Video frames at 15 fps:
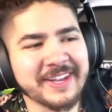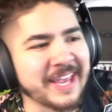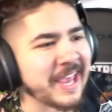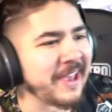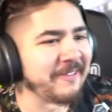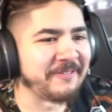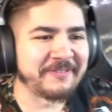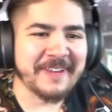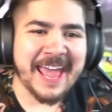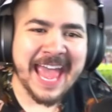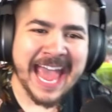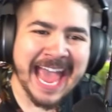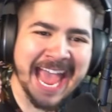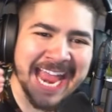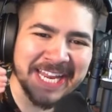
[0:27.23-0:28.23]
If
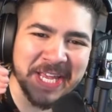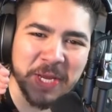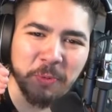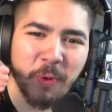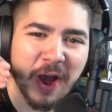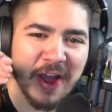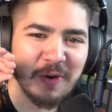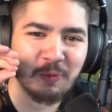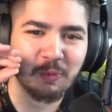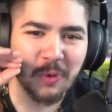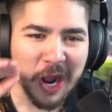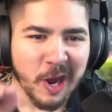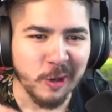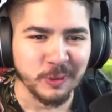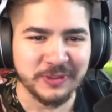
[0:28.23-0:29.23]
anyone
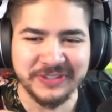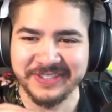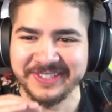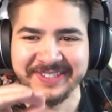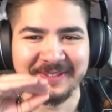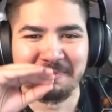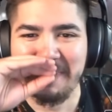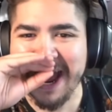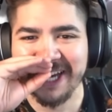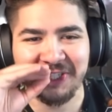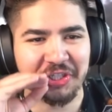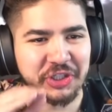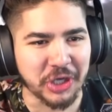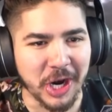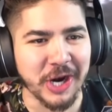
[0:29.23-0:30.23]
roasts my
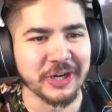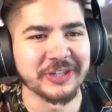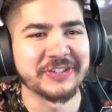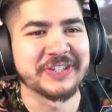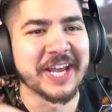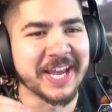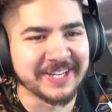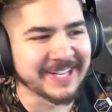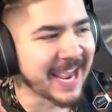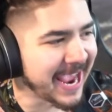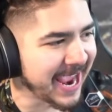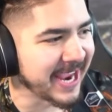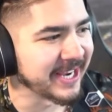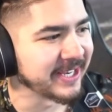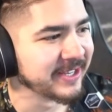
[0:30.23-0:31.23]
shirt
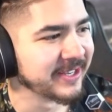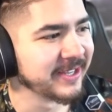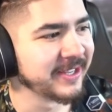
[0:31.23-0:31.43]
today,